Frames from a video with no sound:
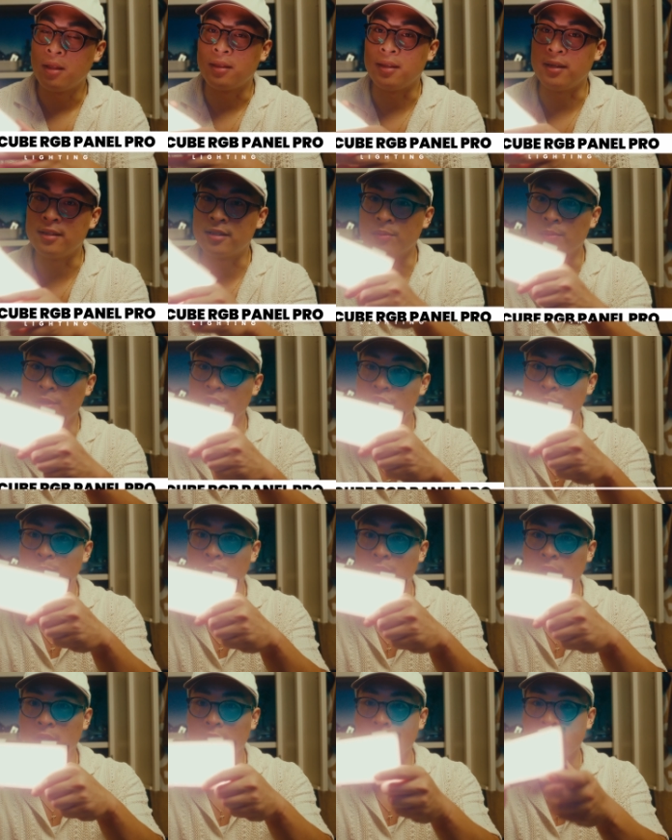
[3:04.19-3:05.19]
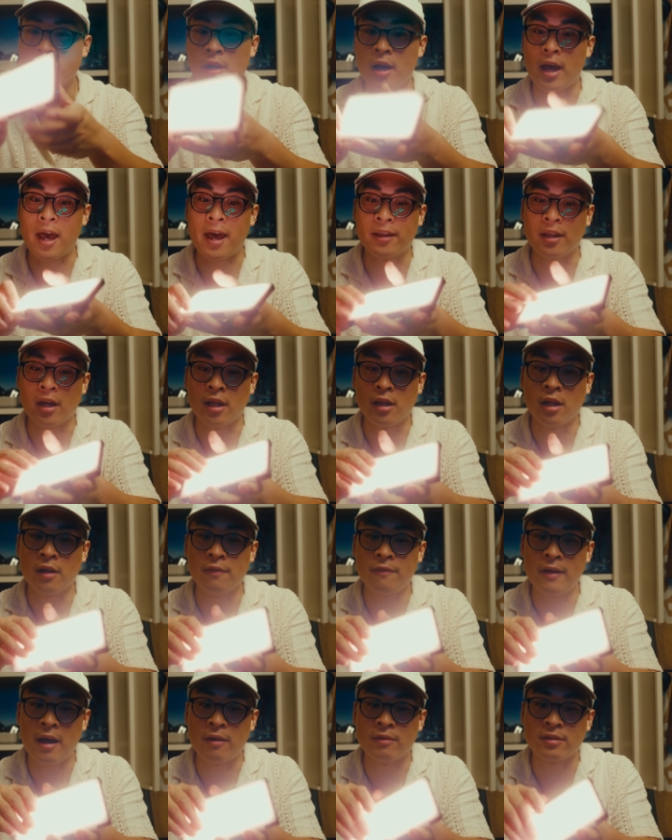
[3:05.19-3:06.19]
These are much bigger, and I
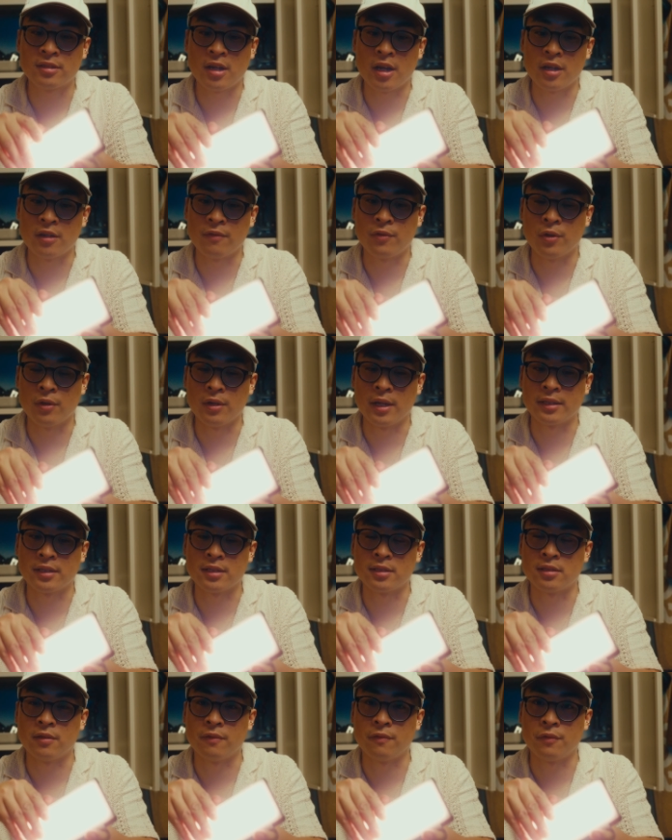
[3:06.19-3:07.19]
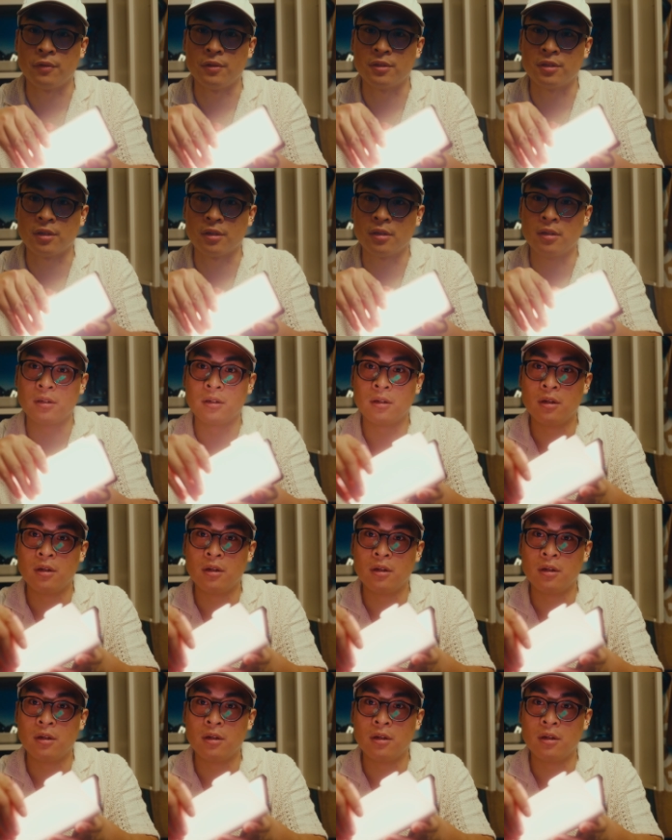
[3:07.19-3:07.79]
love how it's kind of got like this diffuser